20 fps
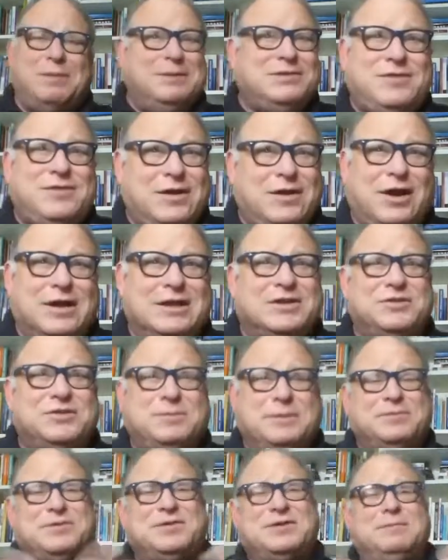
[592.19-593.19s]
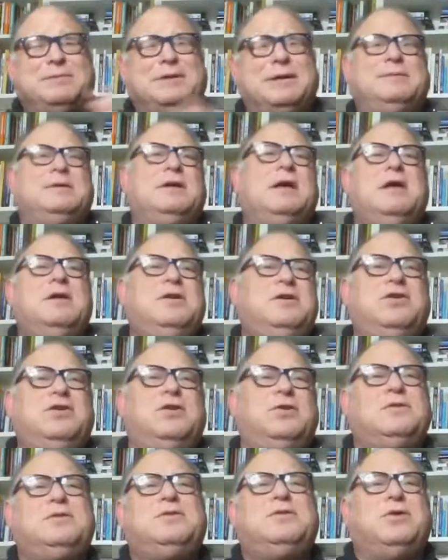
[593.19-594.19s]
It's very hard because people sometimes
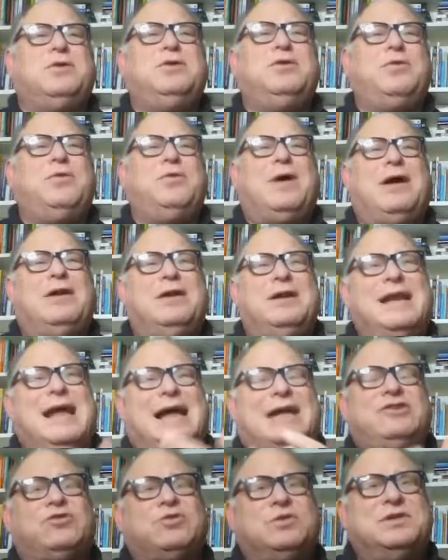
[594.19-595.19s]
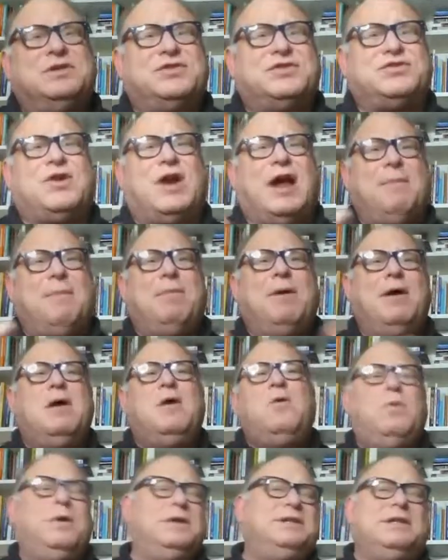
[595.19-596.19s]
don't know how to naturally describe
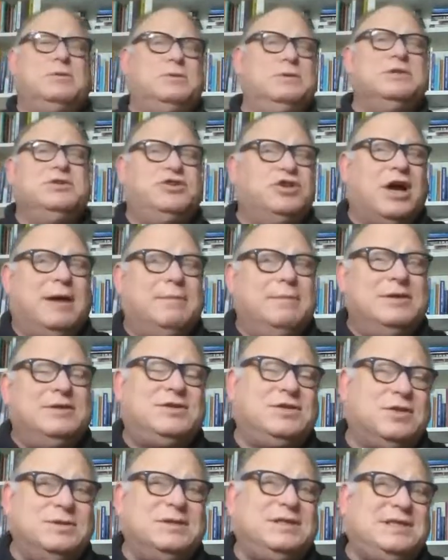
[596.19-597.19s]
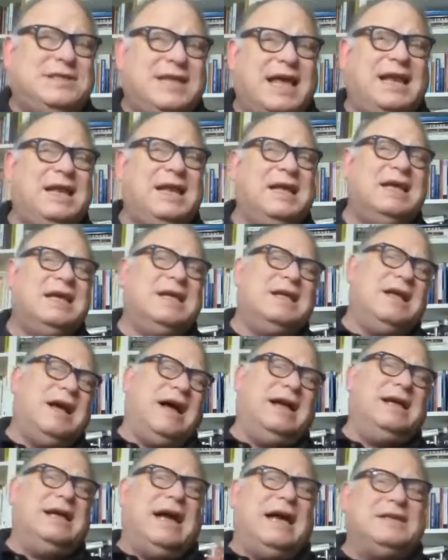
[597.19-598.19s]
what their real job is. So instead,
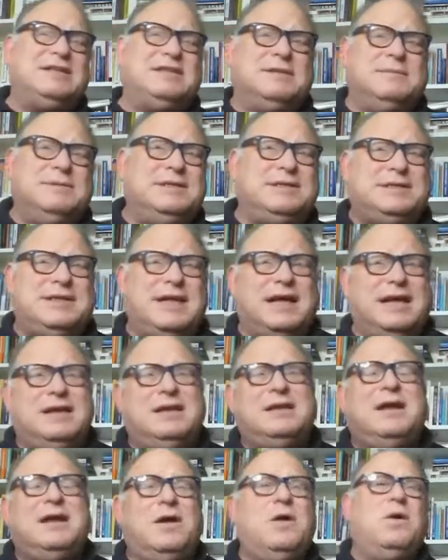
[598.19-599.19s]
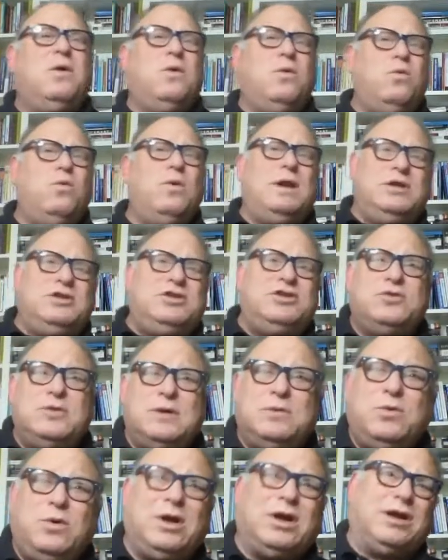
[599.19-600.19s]
I ask them instead, what did you do
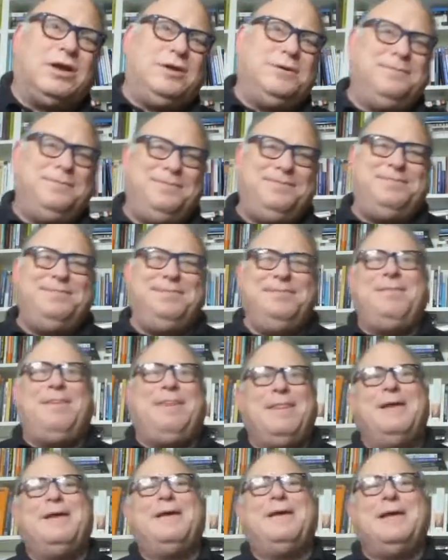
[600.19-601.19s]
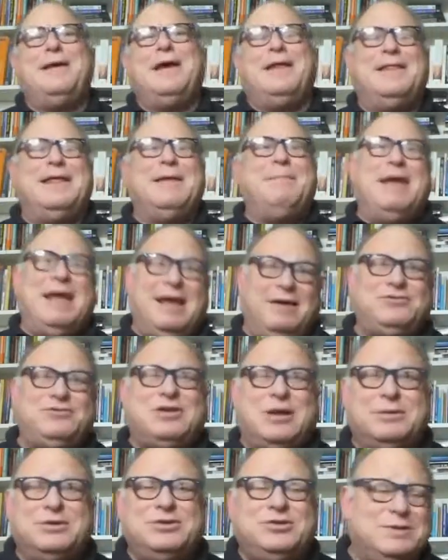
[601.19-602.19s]
at work? And they may have
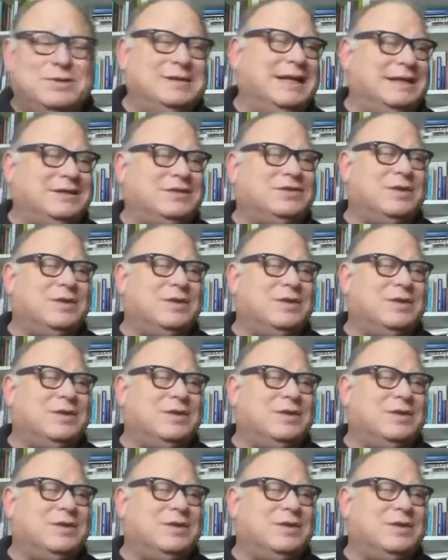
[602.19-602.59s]
trouble doing that.